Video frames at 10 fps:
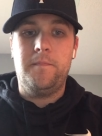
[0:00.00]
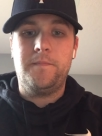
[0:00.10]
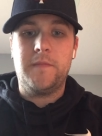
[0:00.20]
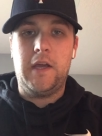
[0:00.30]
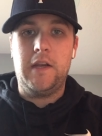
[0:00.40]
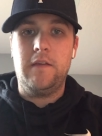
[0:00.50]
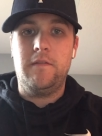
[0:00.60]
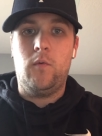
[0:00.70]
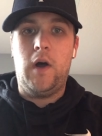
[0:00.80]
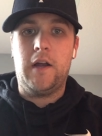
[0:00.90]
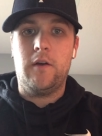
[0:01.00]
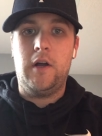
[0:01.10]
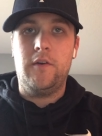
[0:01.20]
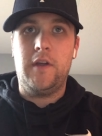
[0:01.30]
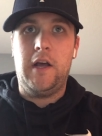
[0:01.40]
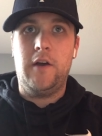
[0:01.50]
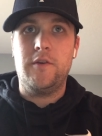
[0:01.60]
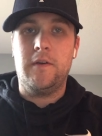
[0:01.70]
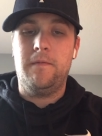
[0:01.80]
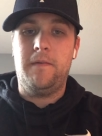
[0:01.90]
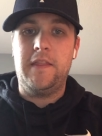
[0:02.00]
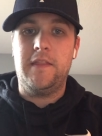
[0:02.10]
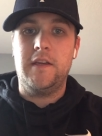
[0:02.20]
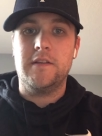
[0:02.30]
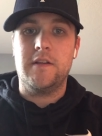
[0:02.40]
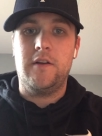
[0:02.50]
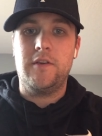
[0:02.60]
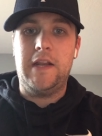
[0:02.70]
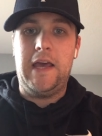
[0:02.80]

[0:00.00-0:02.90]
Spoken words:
kind of give you a walk around on how you can find things and how you can